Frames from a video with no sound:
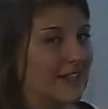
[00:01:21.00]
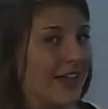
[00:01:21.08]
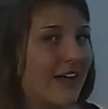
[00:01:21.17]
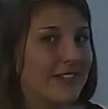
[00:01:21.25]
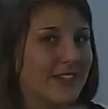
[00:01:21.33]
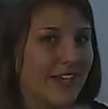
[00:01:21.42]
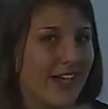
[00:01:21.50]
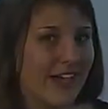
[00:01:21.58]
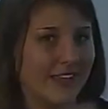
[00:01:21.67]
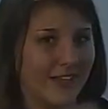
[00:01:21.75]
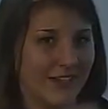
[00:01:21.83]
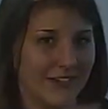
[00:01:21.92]
the left
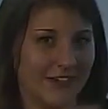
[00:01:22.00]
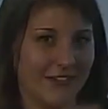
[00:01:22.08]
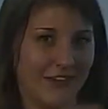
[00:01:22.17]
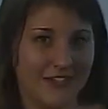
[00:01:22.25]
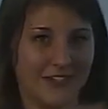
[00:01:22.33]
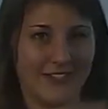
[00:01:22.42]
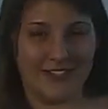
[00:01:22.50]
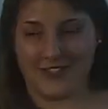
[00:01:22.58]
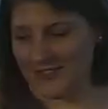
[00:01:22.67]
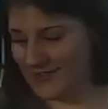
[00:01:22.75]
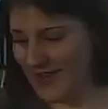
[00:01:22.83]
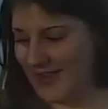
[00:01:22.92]
and lug nut wrench is
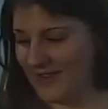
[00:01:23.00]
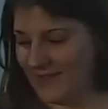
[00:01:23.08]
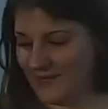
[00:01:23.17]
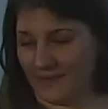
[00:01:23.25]
on the right.